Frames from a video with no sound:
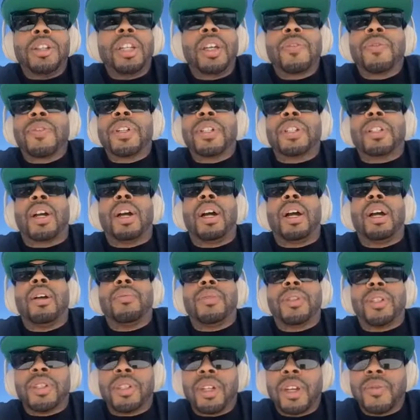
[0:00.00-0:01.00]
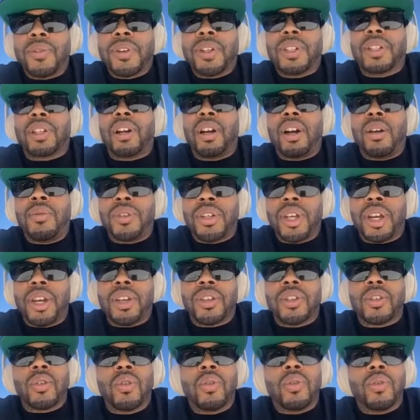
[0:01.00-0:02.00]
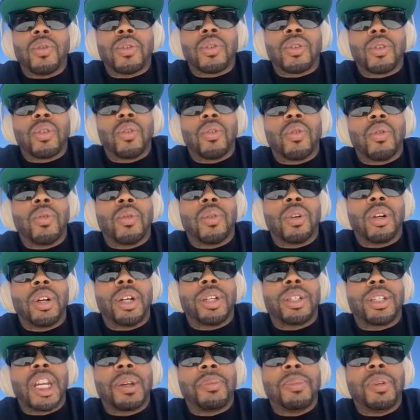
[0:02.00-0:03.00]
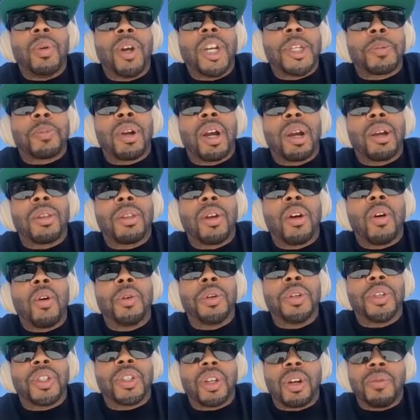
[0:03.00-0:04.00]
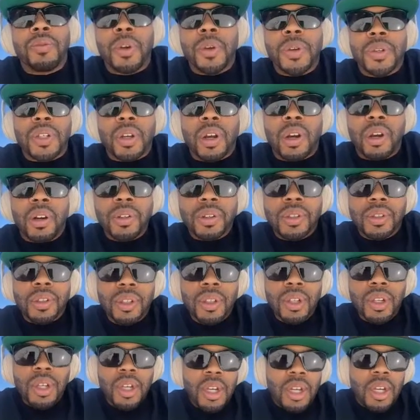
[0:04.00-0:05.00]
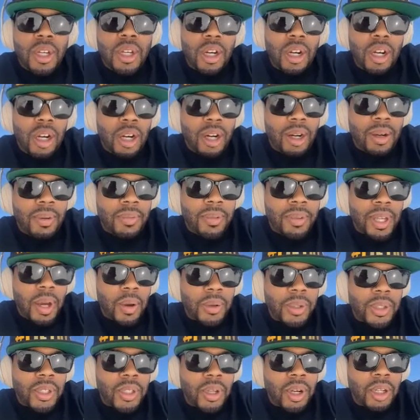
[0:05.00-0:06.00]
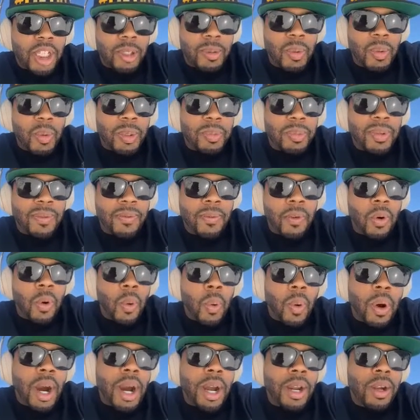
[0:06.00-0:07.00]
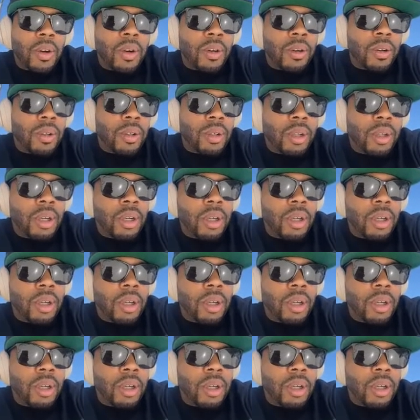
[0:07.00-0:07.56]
Different times. Yeah. So Take Me Away is probably the oldest of those songs. That was a song that's been with me for a while.